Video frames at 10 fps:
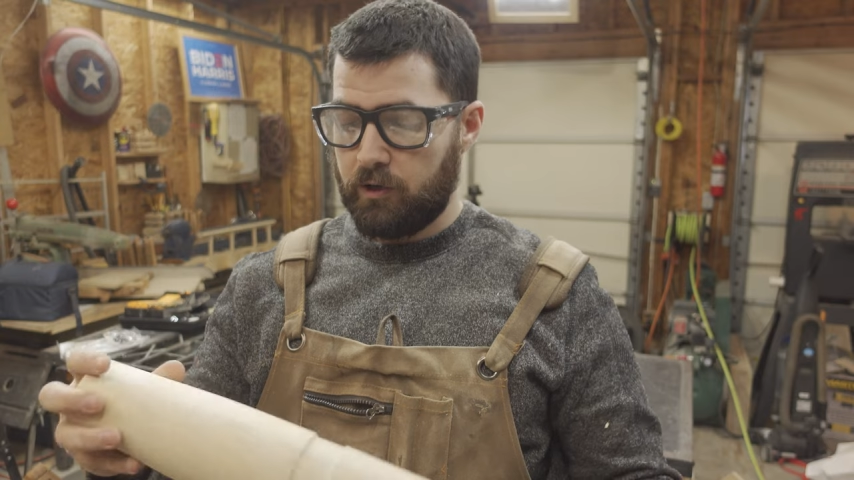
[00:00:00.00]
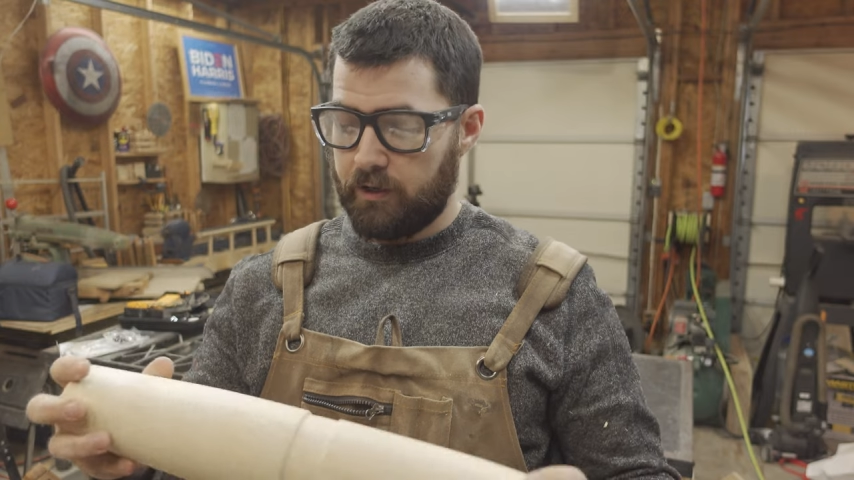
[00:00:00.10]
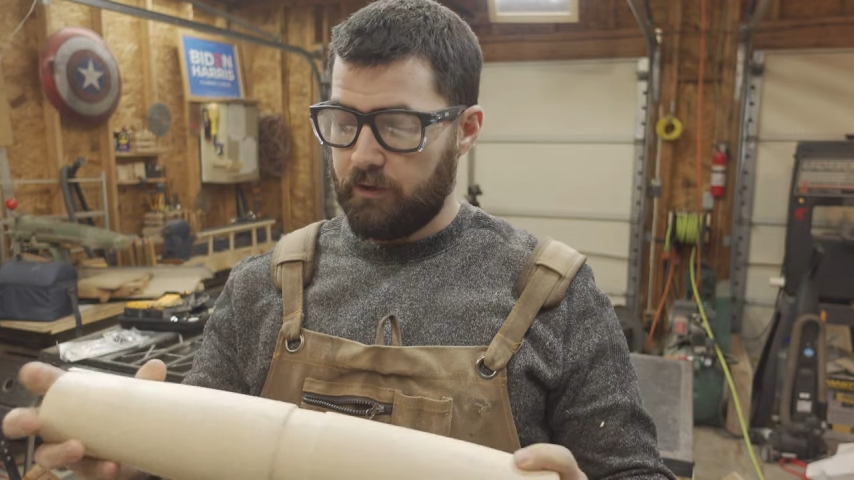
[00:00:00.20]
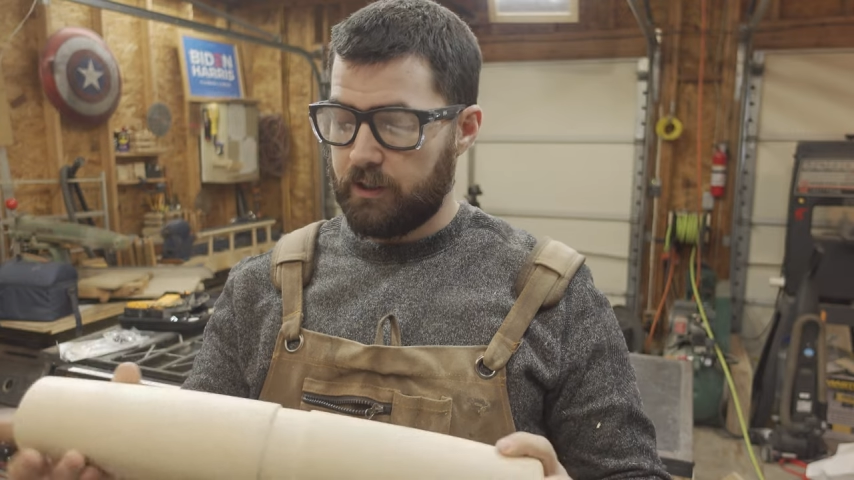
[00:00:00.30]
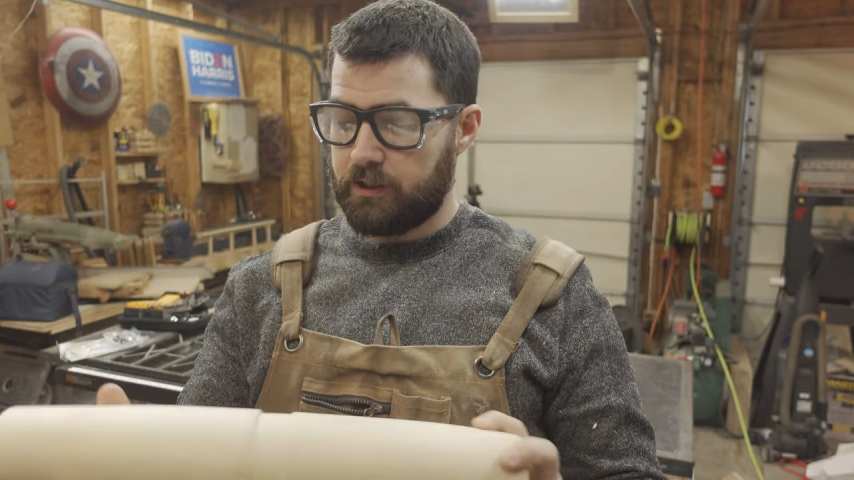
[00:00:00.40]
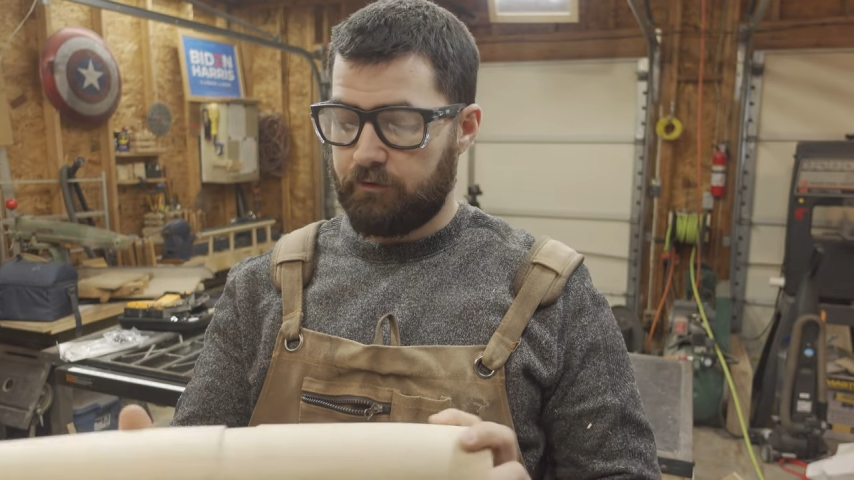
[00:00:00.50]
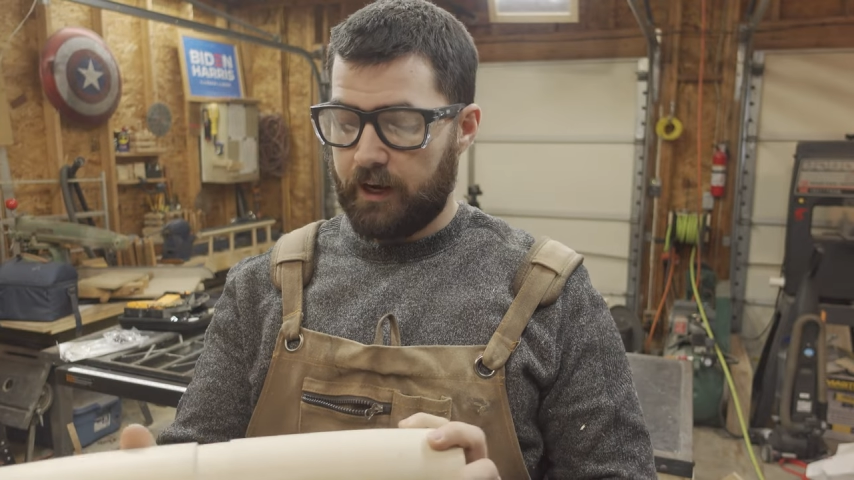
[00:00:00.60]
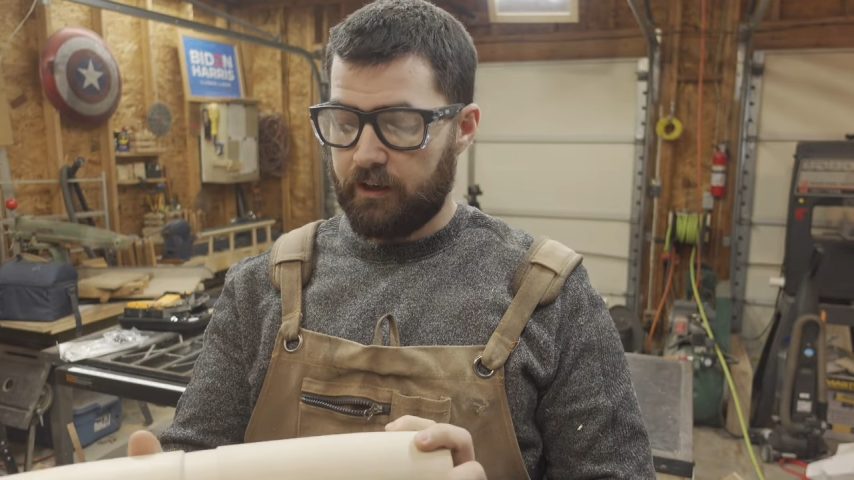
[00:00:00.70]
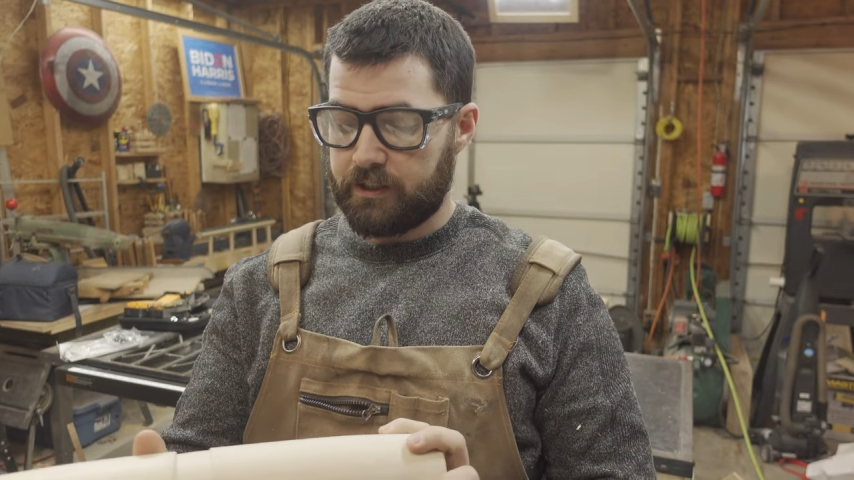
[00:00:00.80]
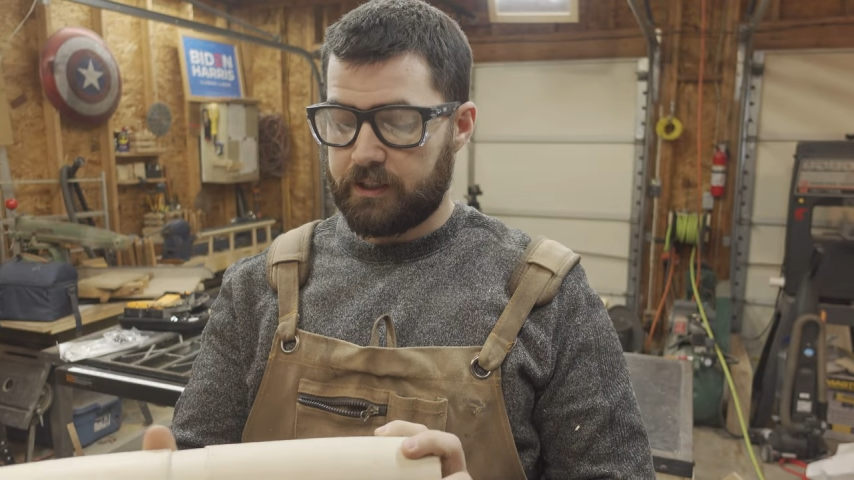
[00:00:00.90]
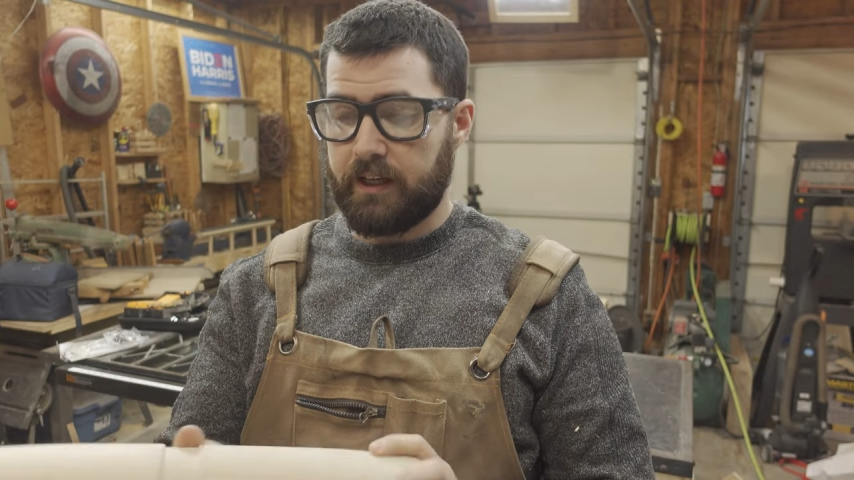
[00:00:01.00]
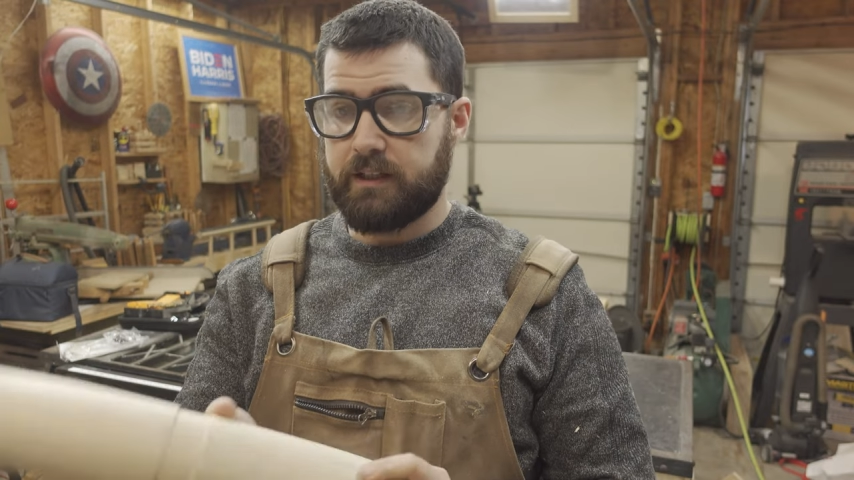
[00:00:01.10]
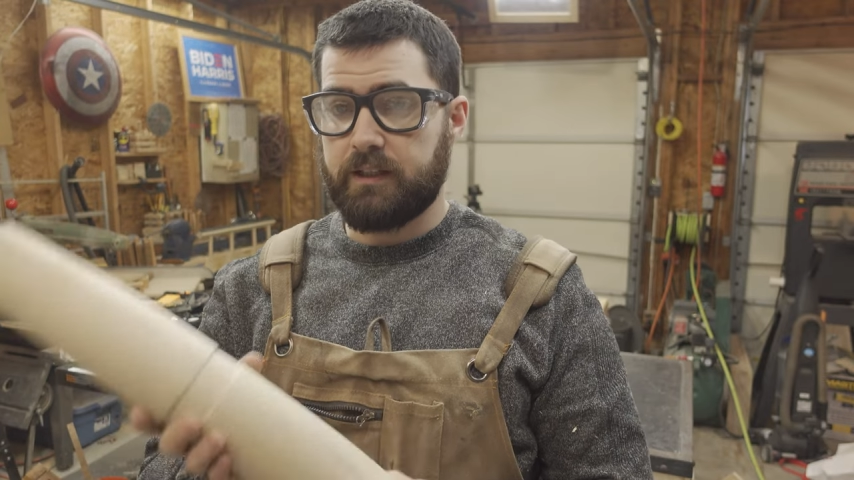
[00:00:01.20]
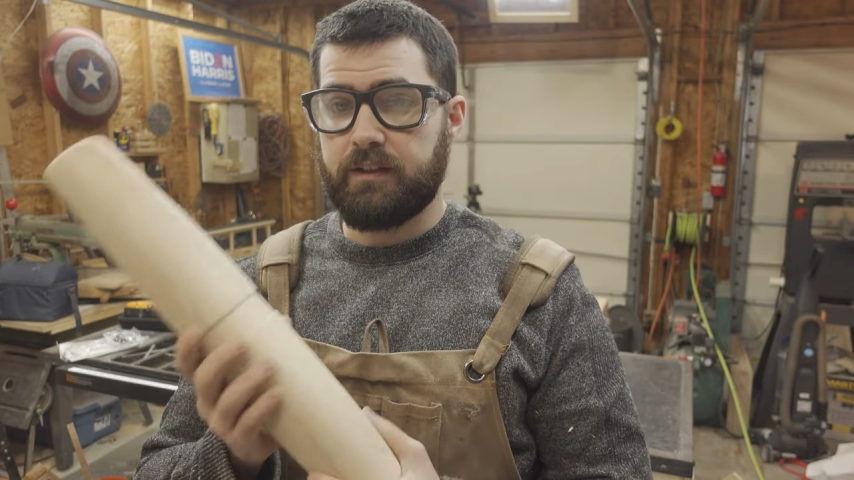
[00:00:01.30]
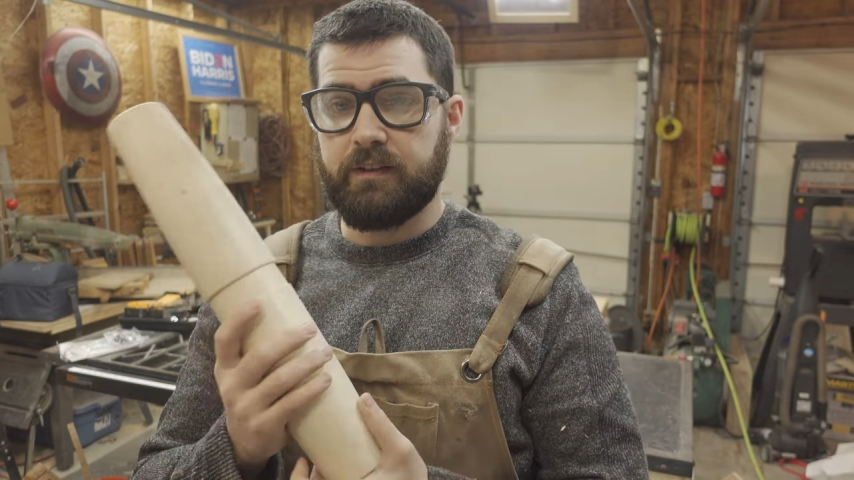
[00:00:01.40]
give it its final
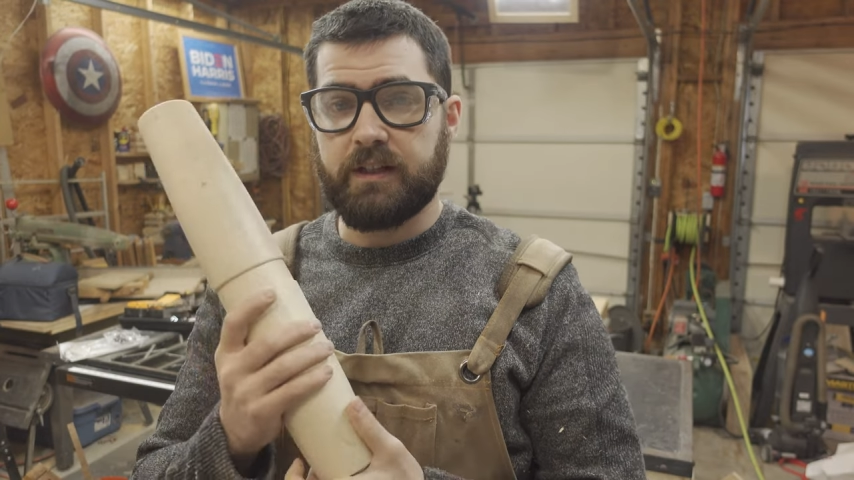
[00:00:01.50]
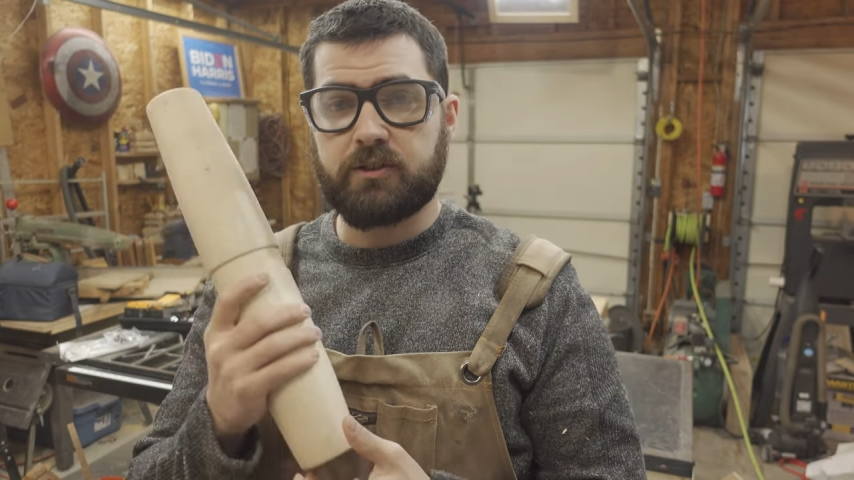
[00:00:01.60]
sanding and then